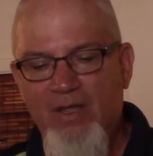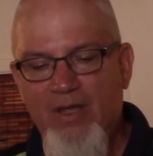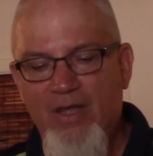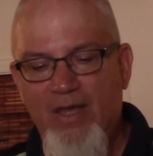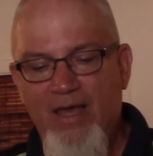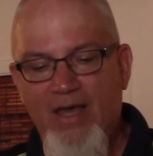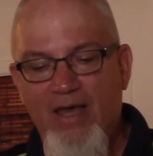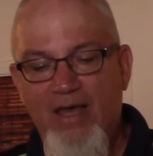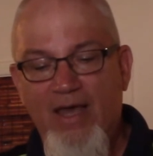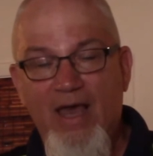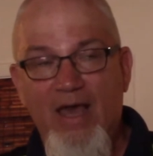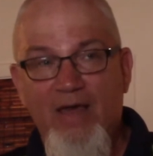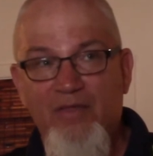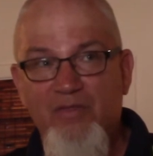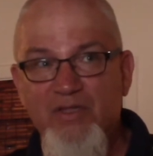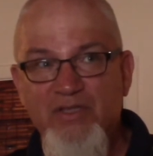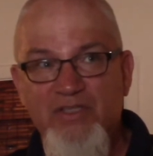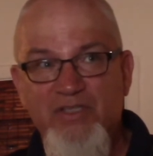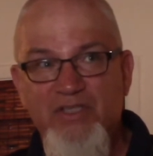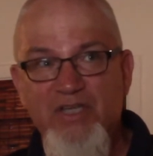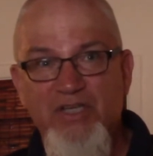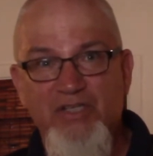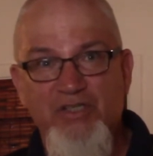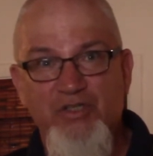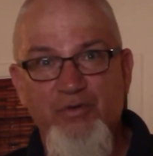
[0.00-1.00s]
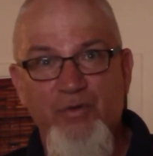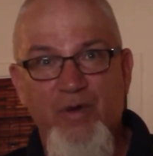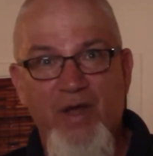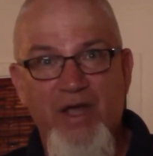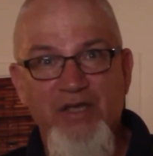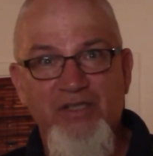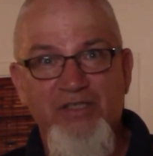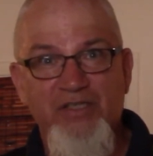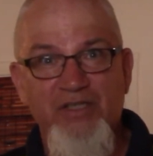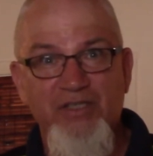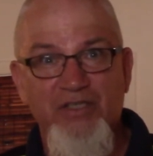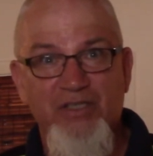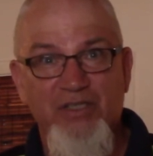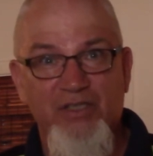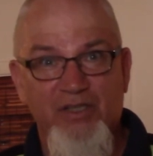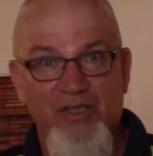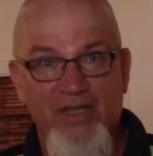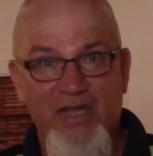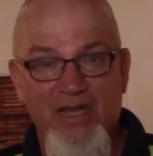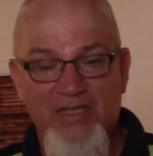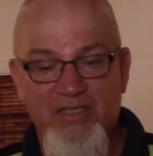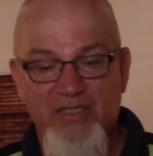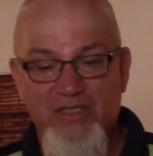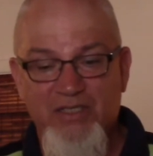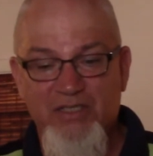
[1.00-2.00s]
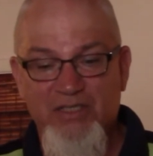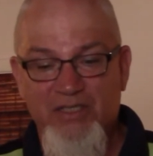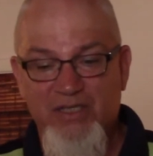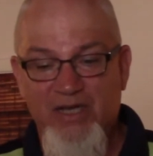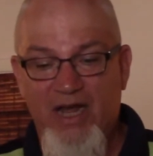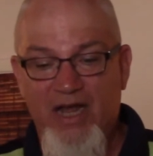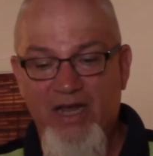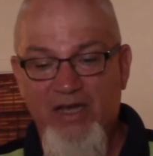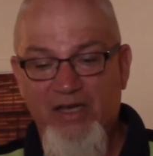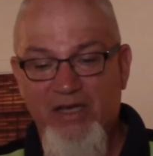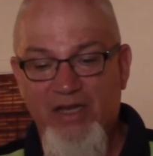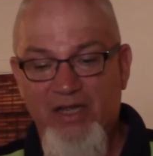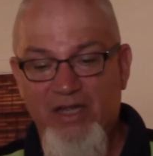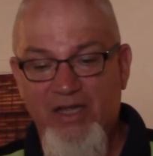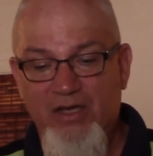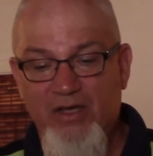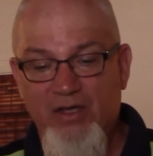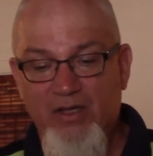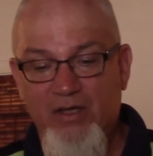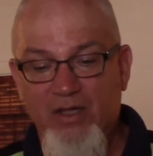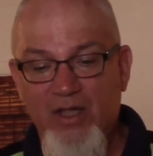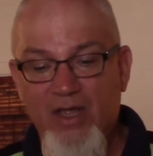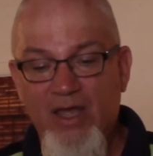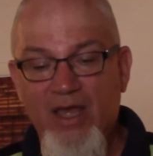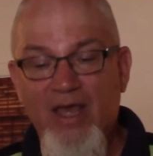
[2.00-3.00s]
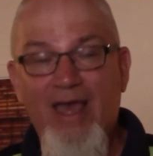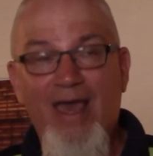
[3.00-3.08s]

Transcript: and, and the situation is less than ideal